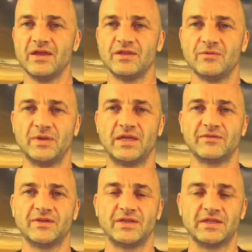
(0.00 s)
You'll be
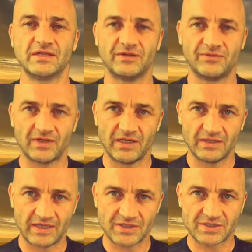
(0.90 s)
given the delivery
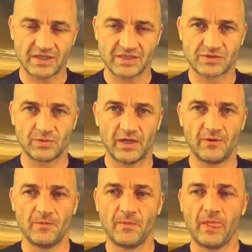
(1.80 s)
list as
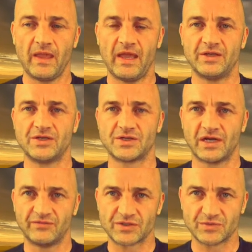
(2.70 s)
well, and the
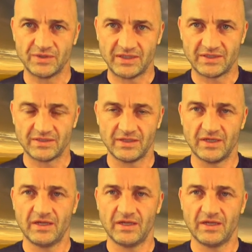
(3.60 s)
drivers will need to